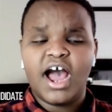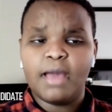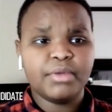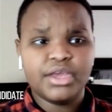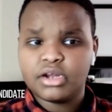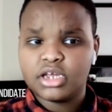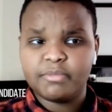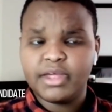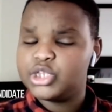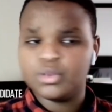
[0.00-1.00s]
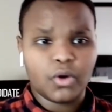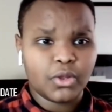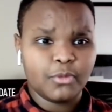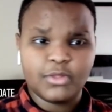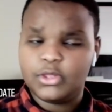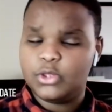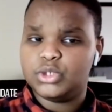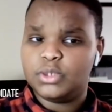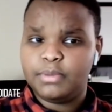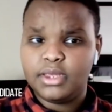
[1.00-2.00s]
I'm here committed to working with the
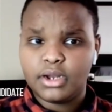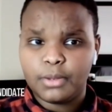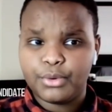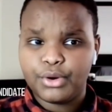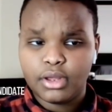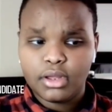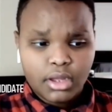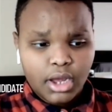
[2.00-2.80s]
UCP in Alberta.